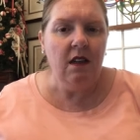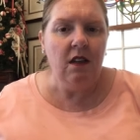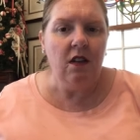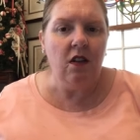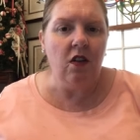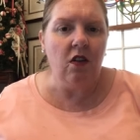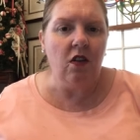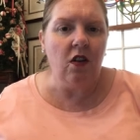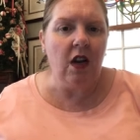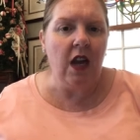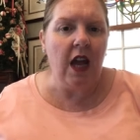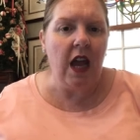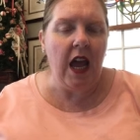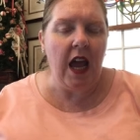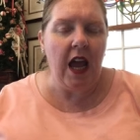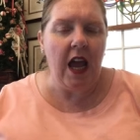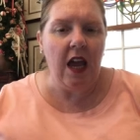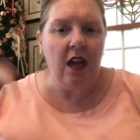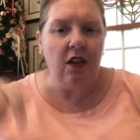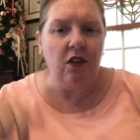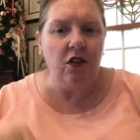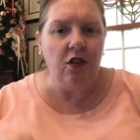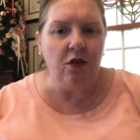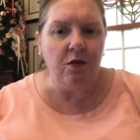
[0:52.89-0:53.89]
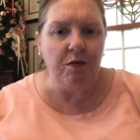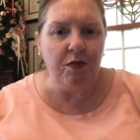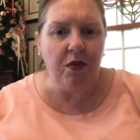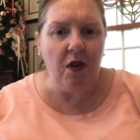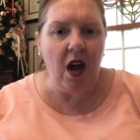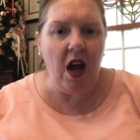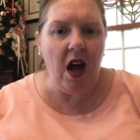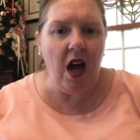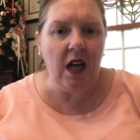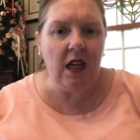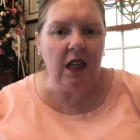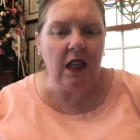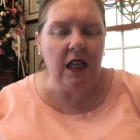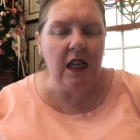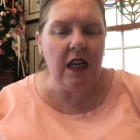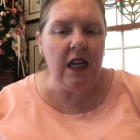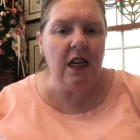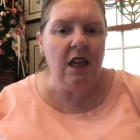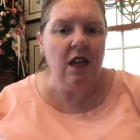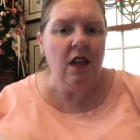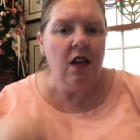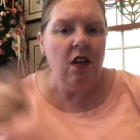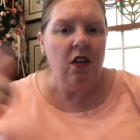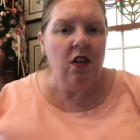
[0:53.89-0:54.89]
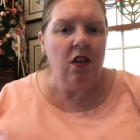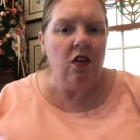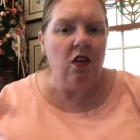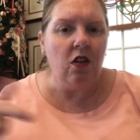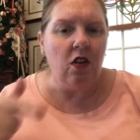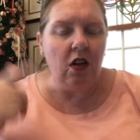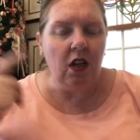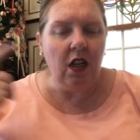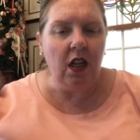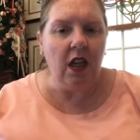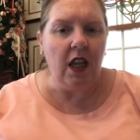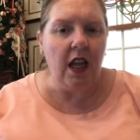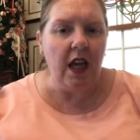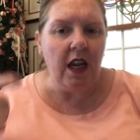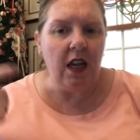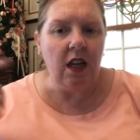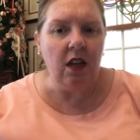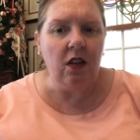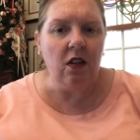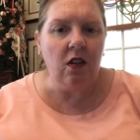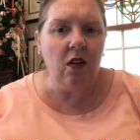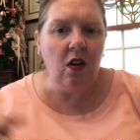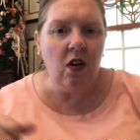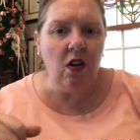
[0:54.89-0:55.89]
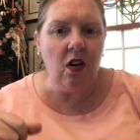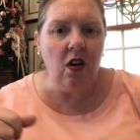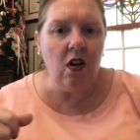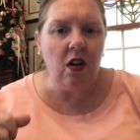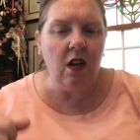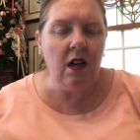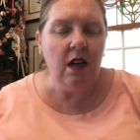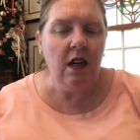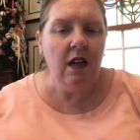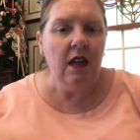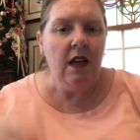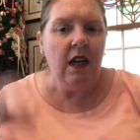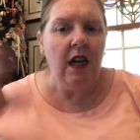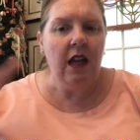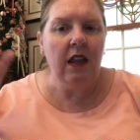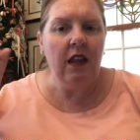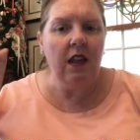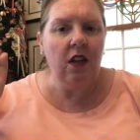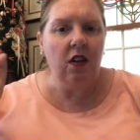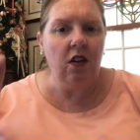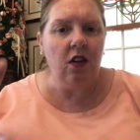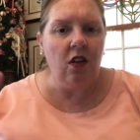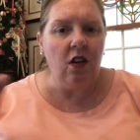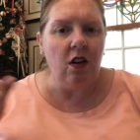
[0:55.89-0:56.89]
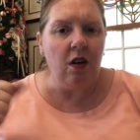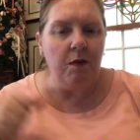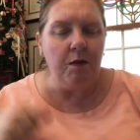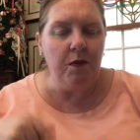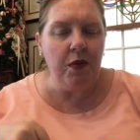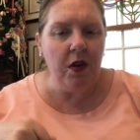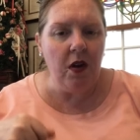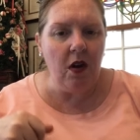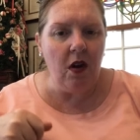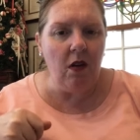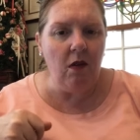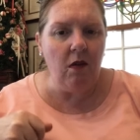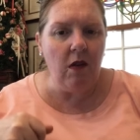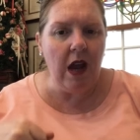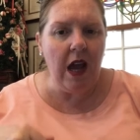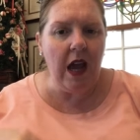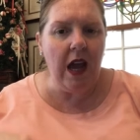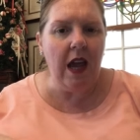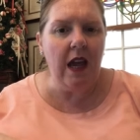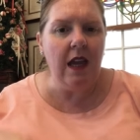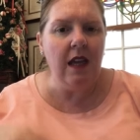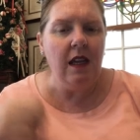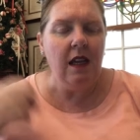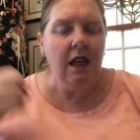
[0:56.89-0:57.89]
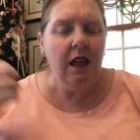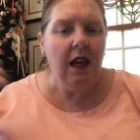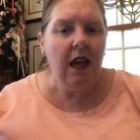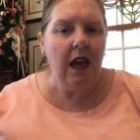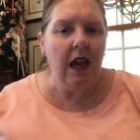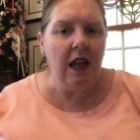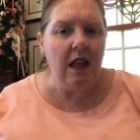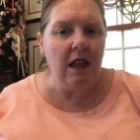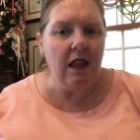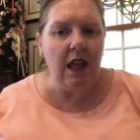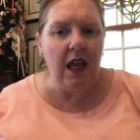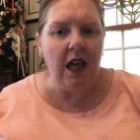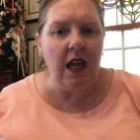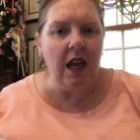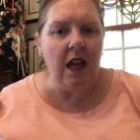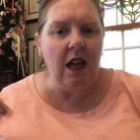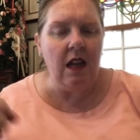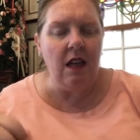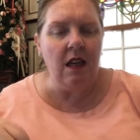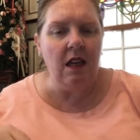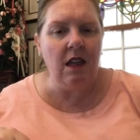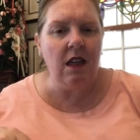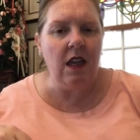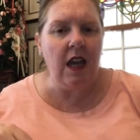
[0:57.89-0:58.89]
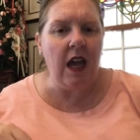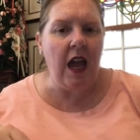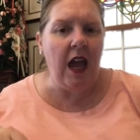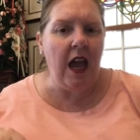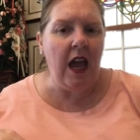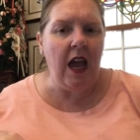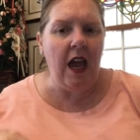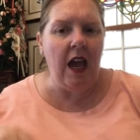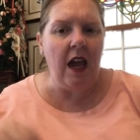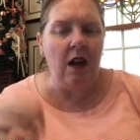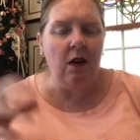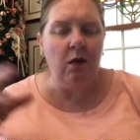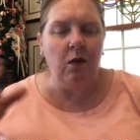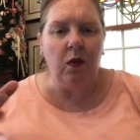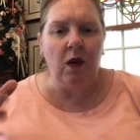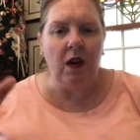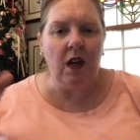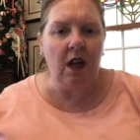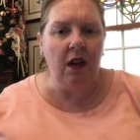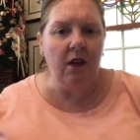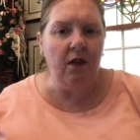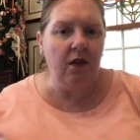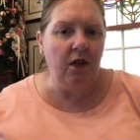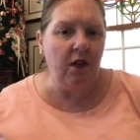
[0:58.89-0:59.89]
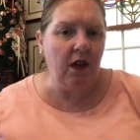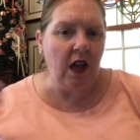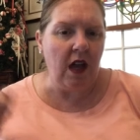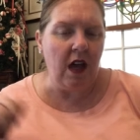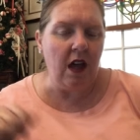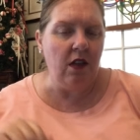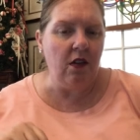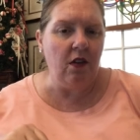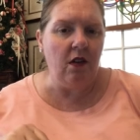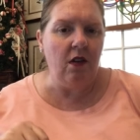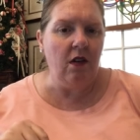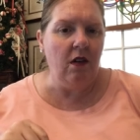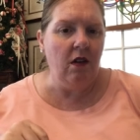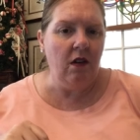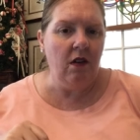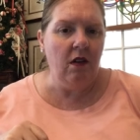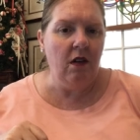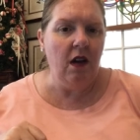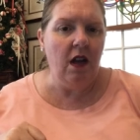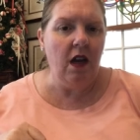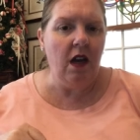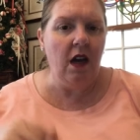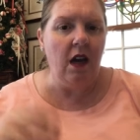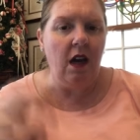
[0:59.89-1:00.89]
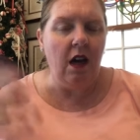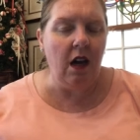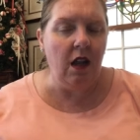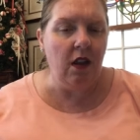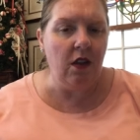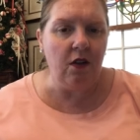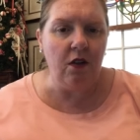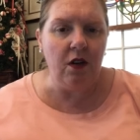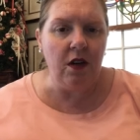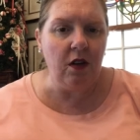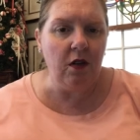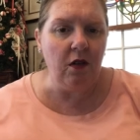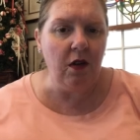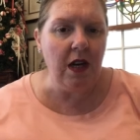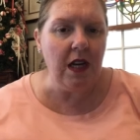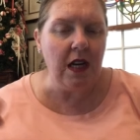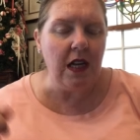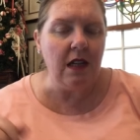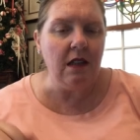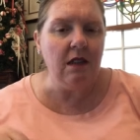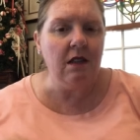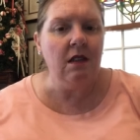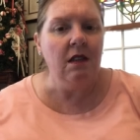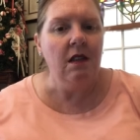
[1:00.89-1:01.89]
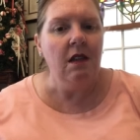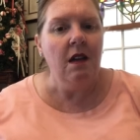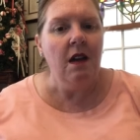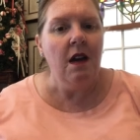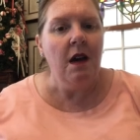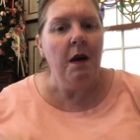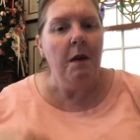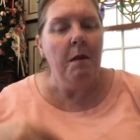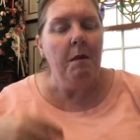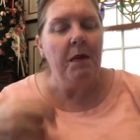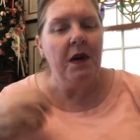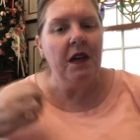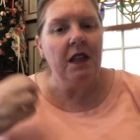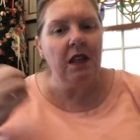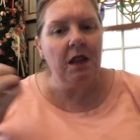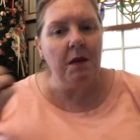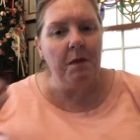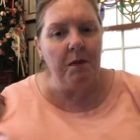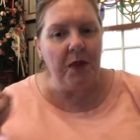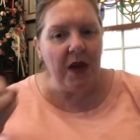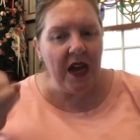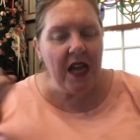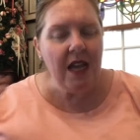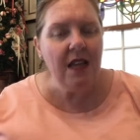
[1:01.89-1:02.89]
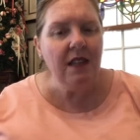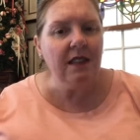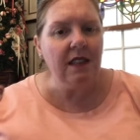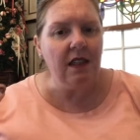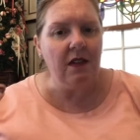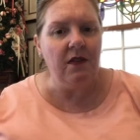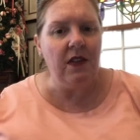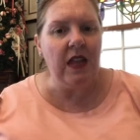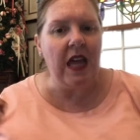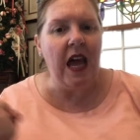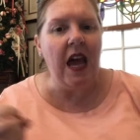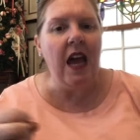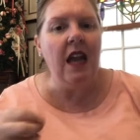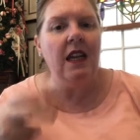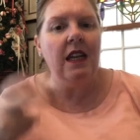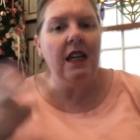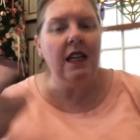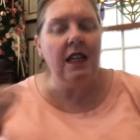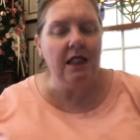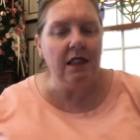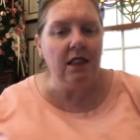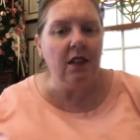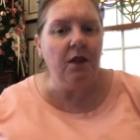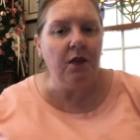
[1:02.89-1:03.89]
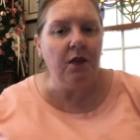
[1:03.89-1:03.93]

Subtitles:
You're going to add your broccoli. You're going to let it cook. And then you're going to puree. And then you add whatever other ingredients. But the base of that is a